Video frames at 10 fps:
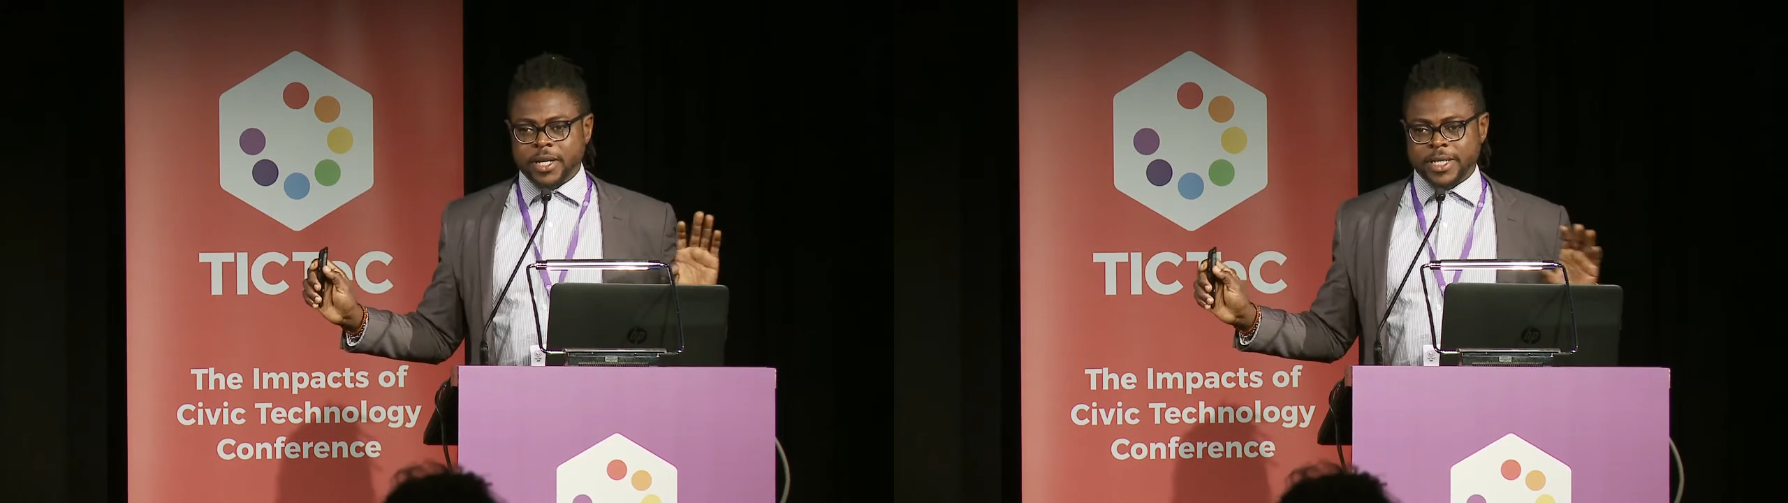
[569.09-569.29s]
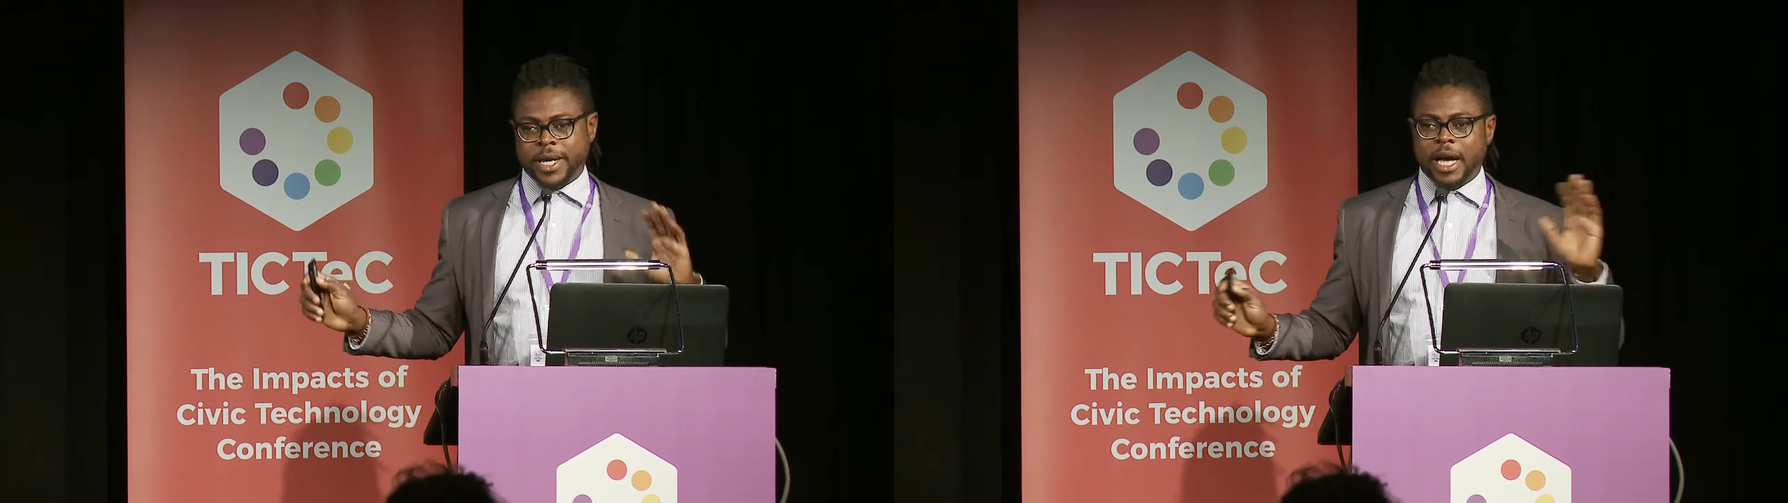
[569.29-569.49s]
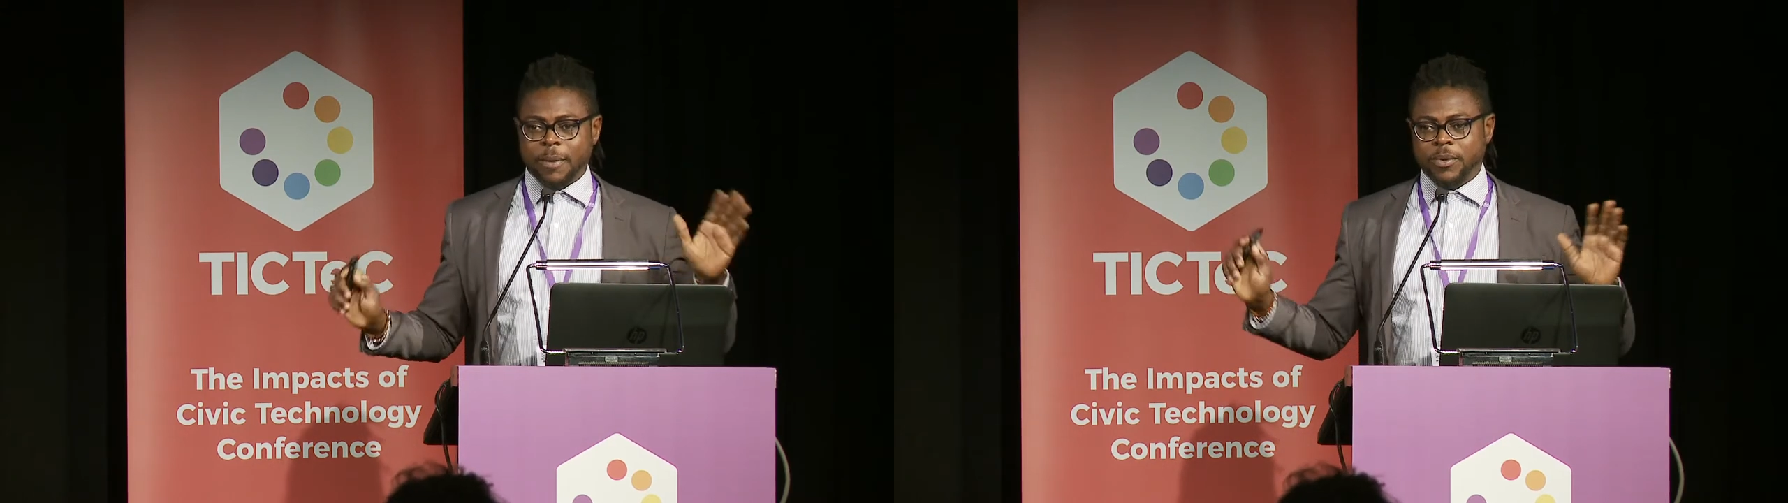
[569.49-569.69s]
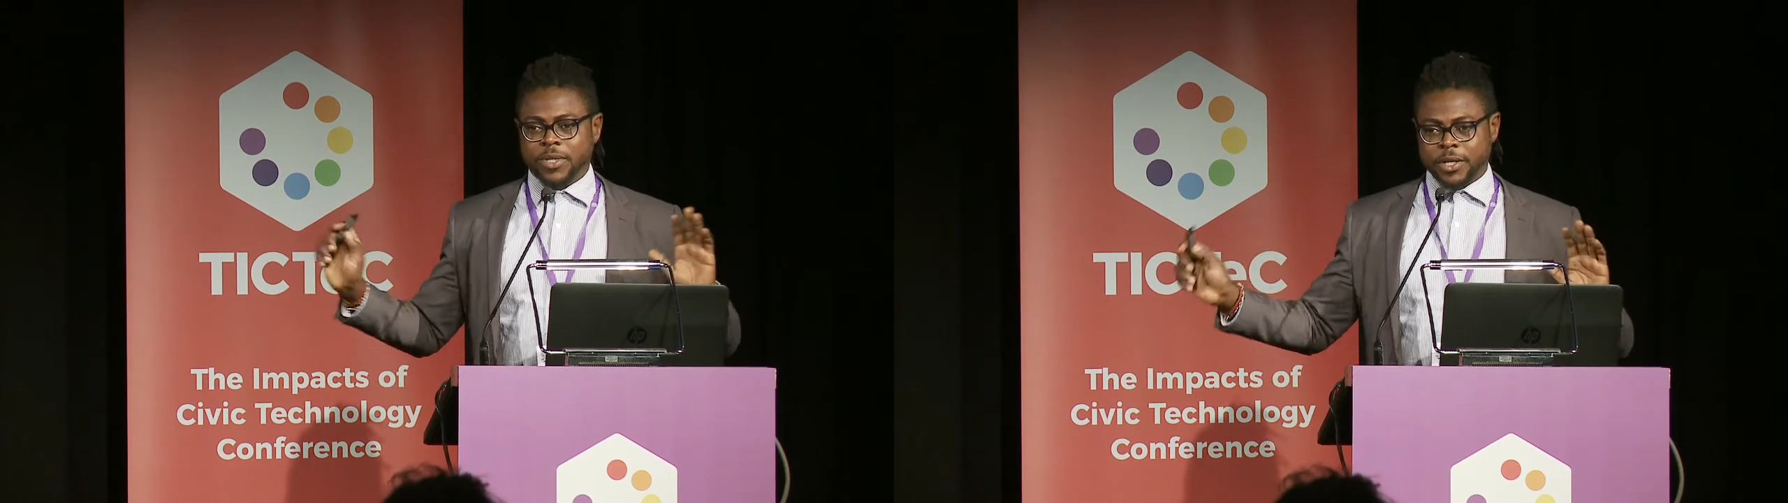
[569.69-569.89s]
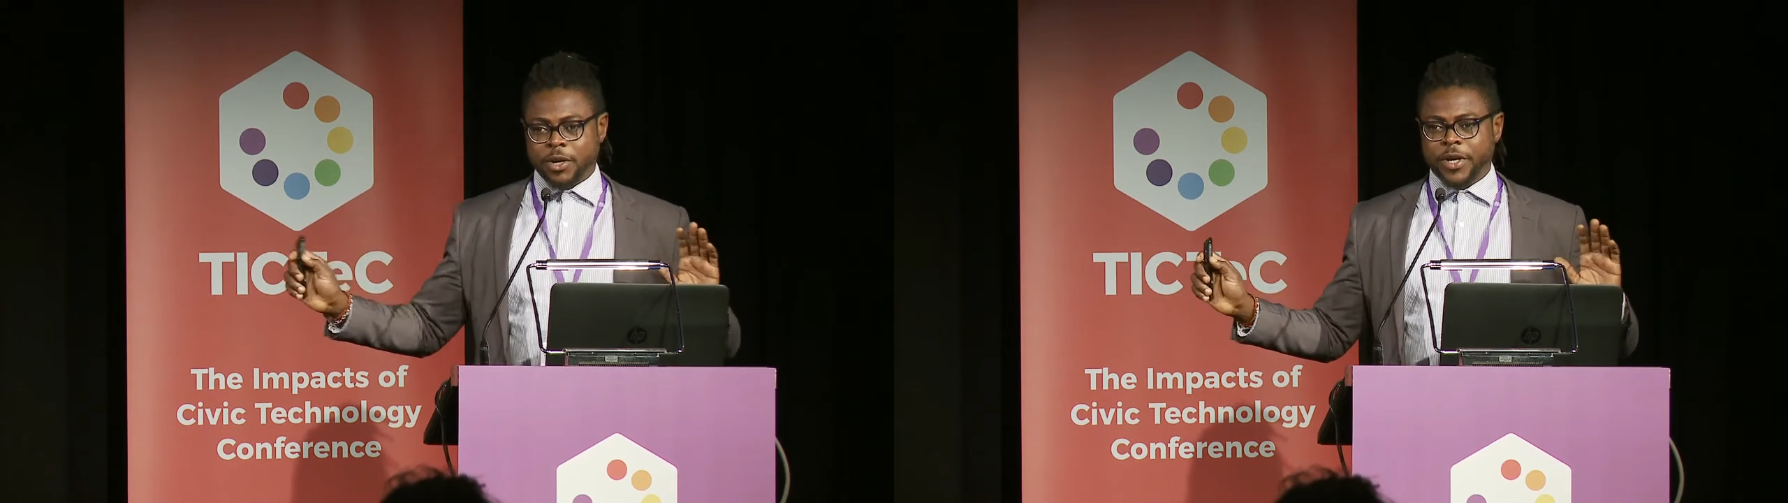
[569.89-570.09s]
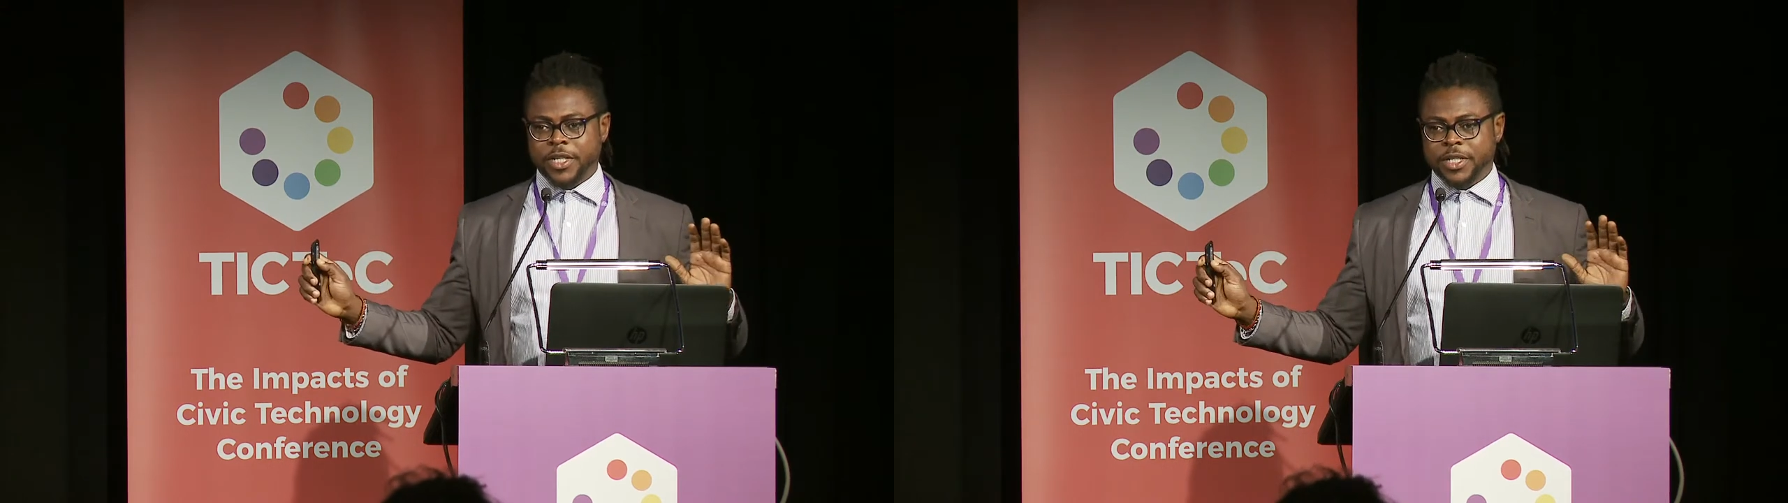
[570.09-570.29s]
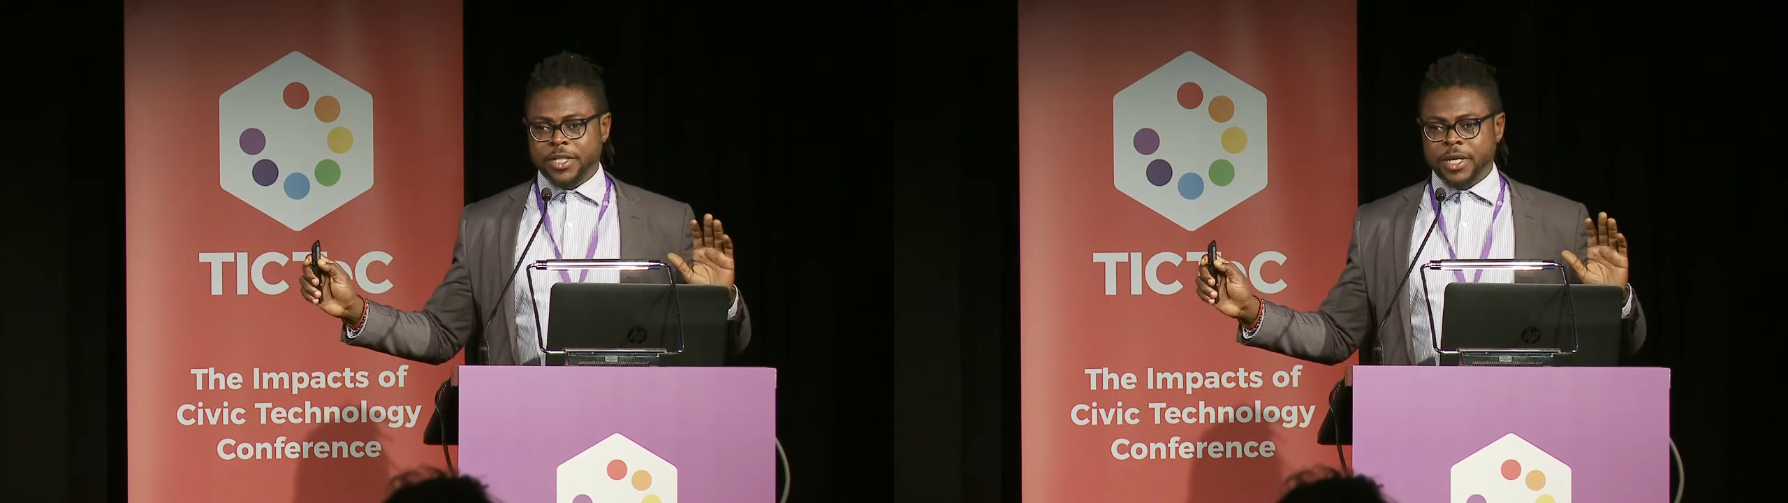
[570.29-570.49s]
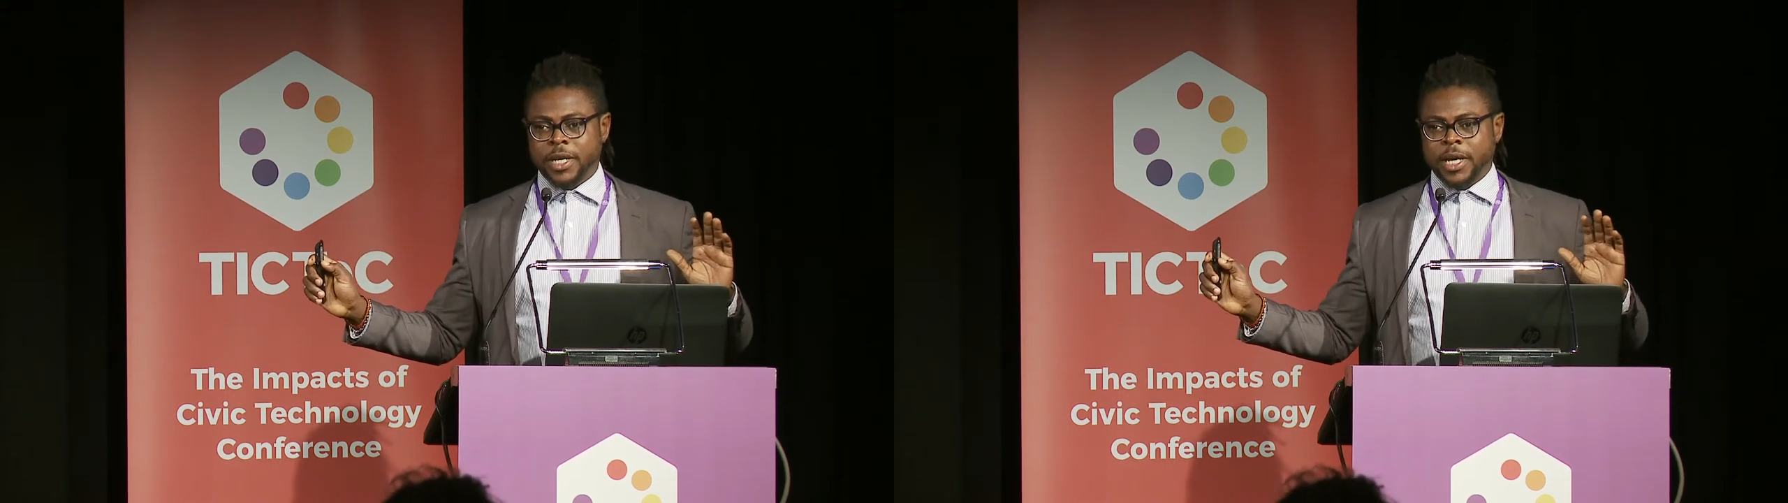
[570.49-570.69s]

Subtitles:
It's like apples and oranges.